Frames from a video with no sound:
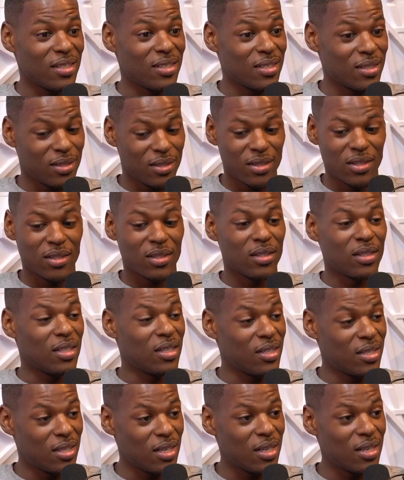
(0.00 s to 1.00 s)
You took the
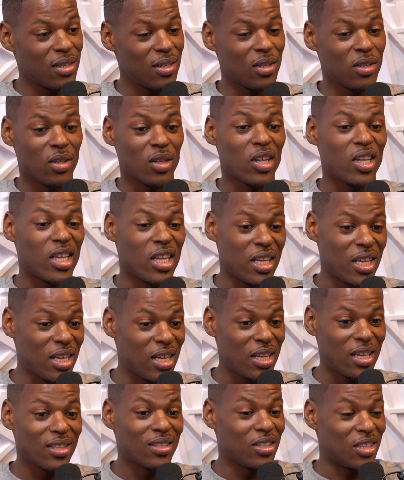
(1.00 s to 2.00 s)
same exact
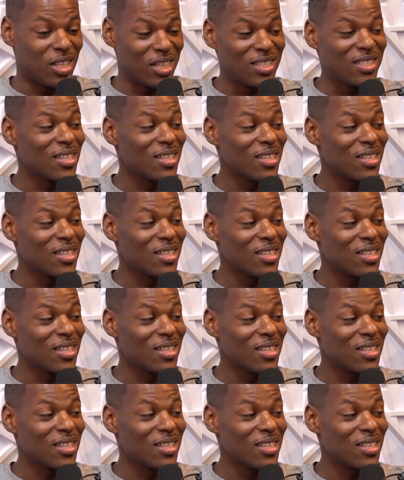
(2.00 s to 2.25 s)
name.